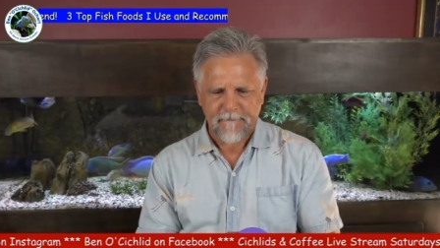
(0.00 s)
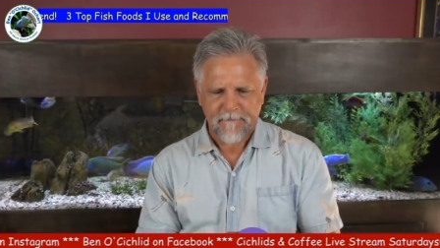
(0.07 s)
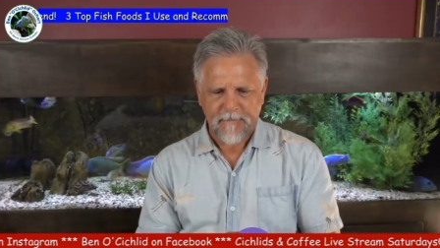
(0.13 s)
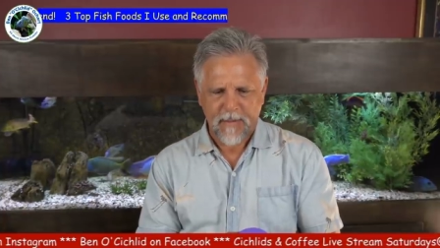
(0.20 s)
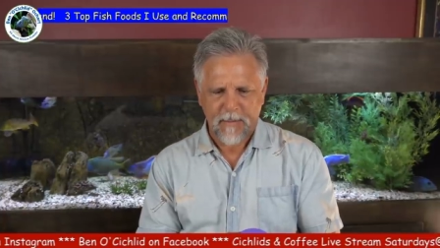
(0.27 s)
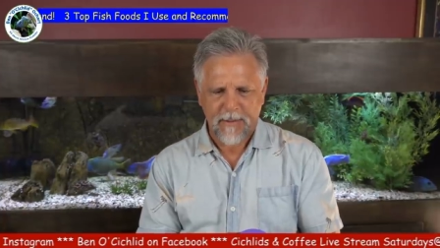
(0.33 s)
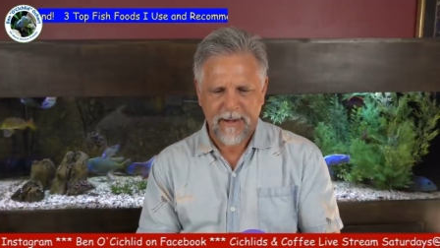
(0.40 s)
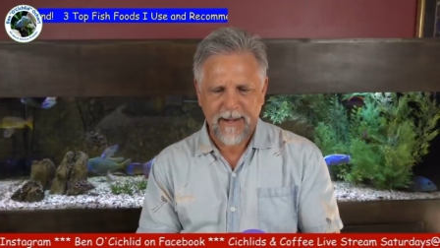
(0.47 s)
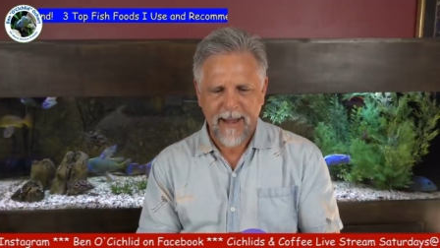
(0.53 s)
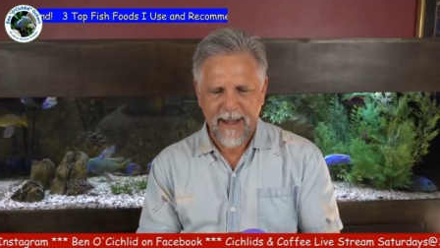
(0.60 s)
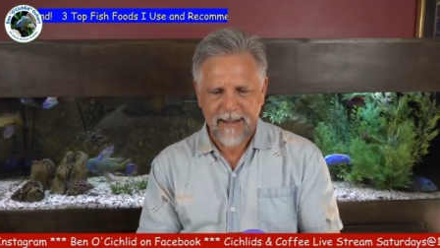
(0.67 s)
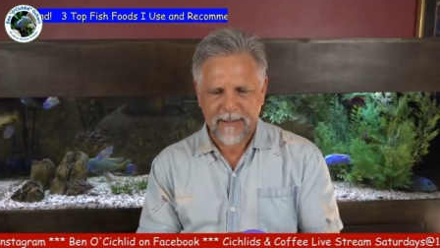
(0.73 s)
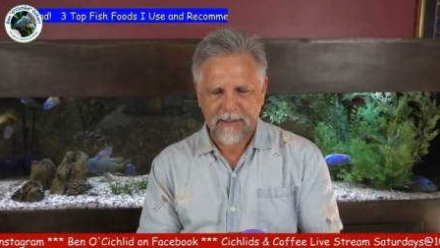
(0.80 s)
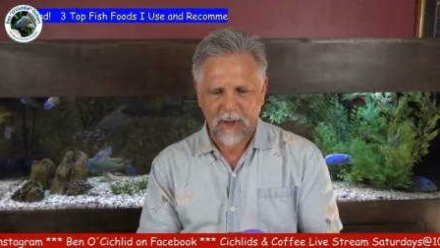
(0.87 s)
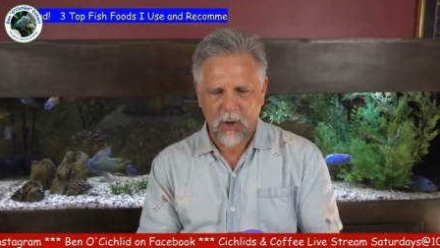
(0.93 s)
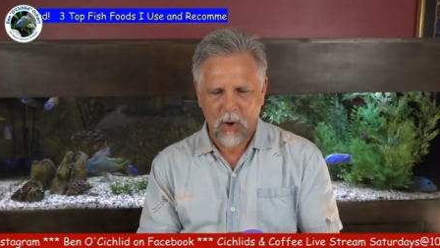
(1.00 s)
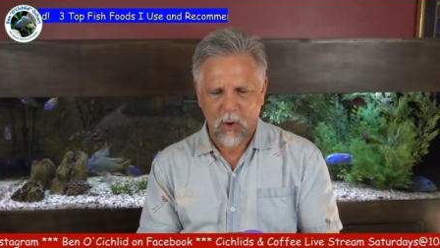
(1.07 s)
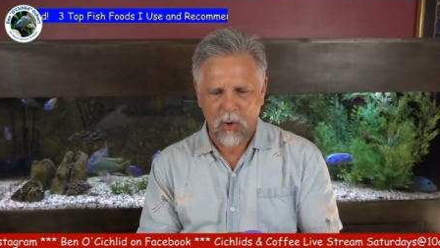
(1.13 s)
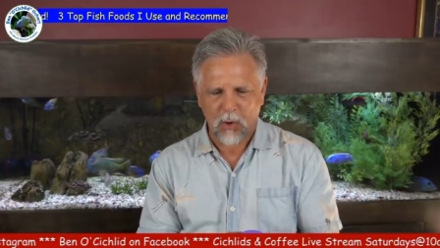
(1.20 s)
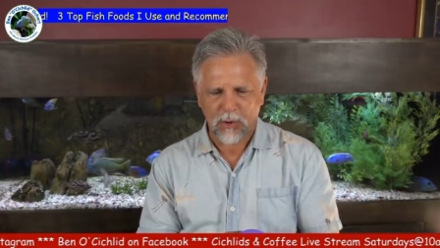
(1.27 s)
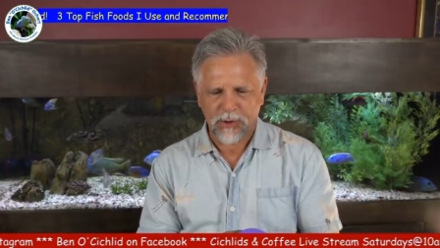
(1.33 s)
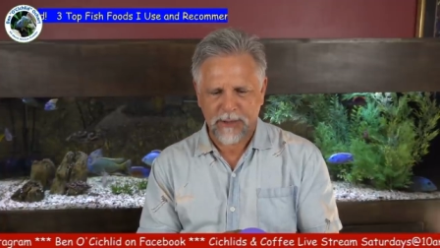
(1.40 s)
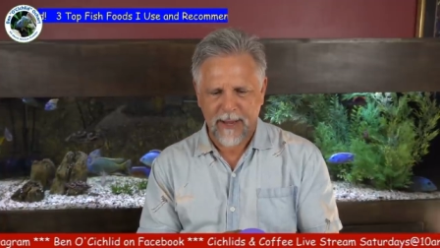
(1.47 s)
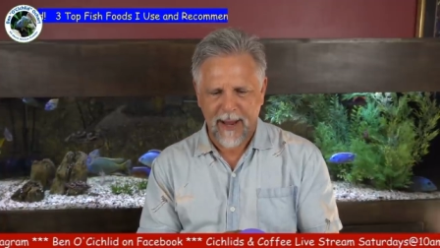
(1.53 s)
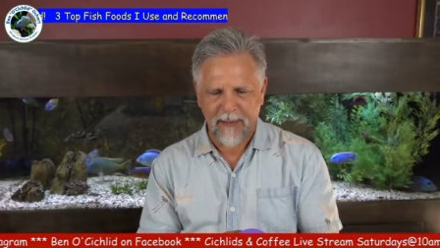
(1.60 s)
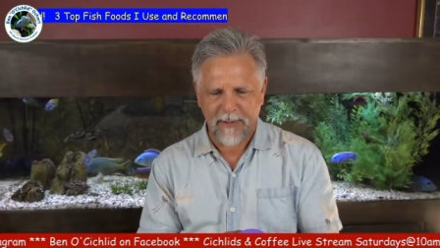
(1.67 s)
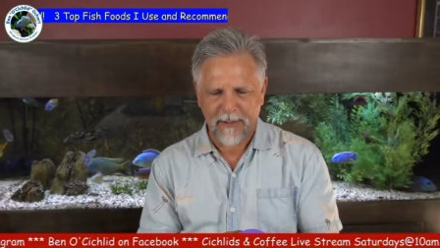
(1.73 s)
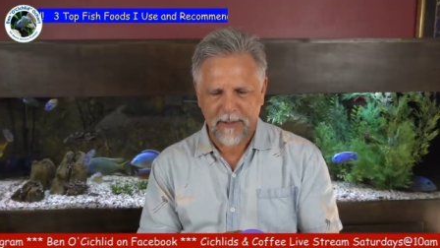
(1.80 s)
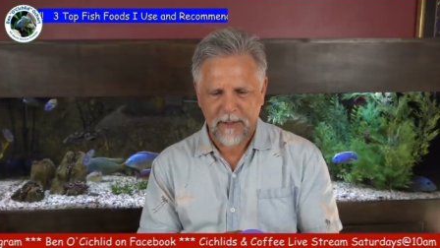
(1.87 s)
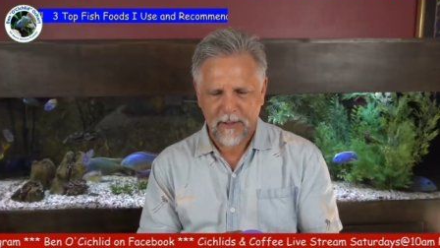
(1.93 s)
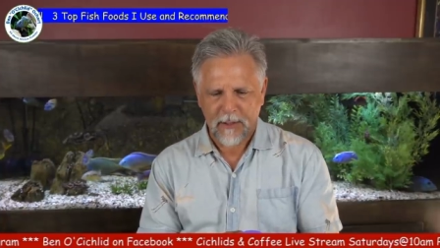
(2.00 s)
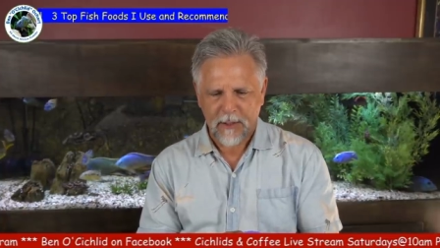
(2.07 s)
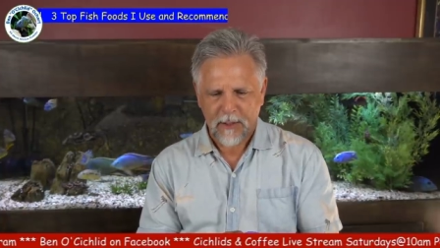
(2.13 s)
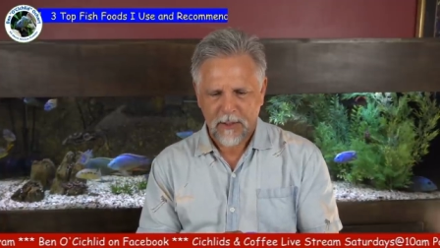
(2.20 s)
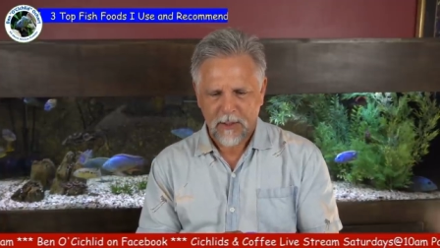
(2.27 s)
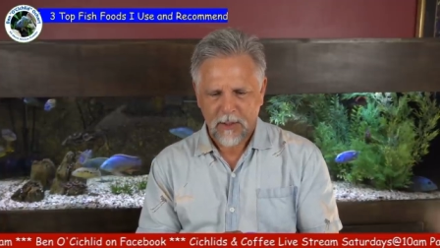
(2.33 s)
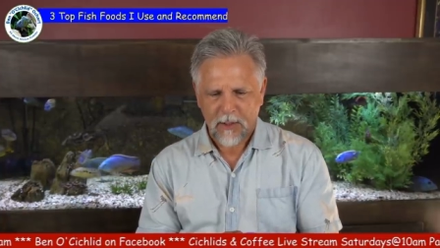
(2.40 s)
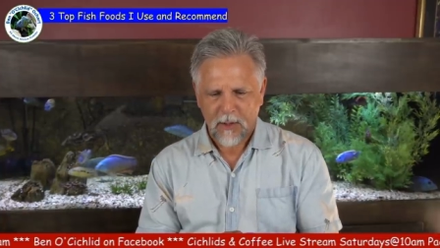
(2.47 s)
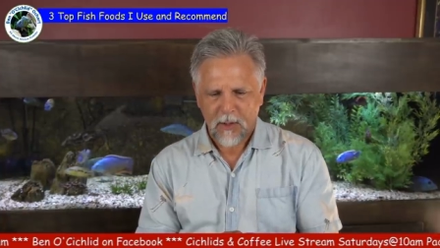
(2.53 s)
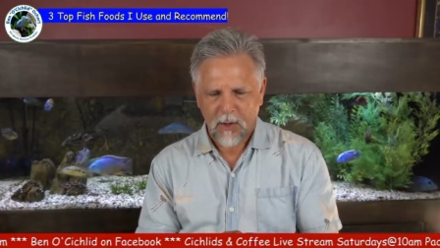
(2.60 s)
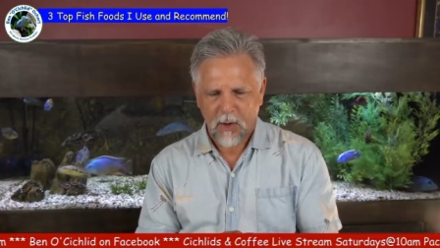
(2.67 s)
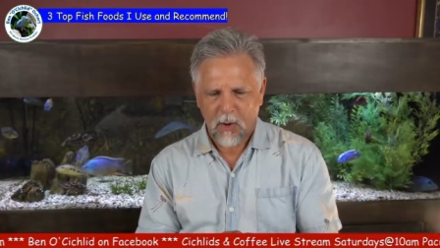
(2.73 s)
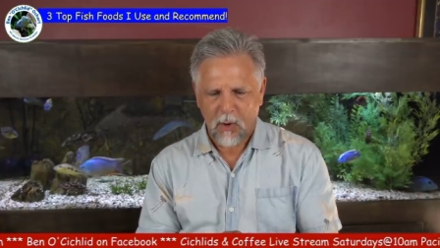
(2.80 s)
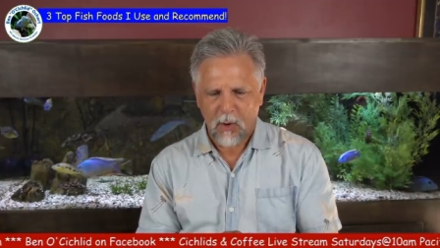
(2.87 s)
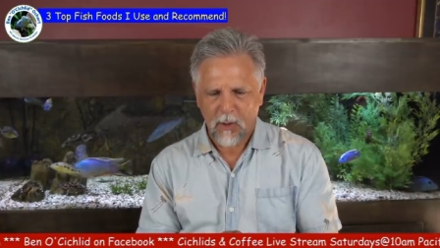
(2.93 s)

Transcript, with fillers: but it has whole salmon whole